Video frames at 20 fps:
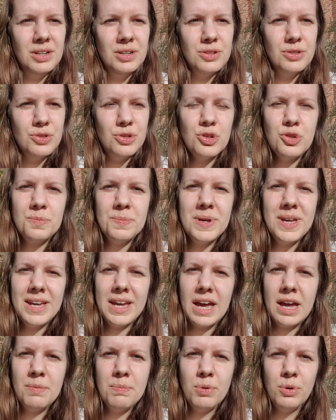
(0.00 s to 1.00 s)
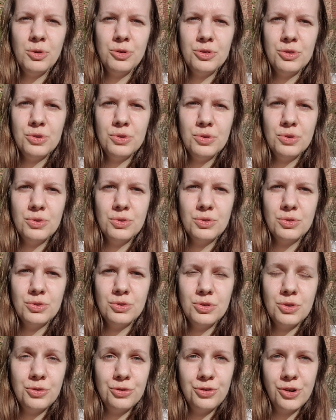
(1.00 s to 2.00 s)
just being able to
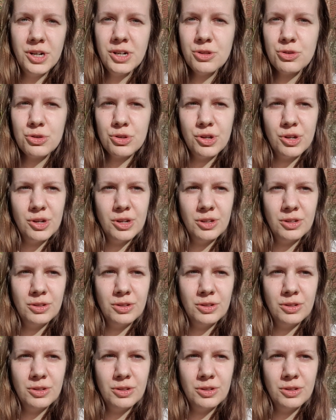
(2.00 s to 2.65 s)
function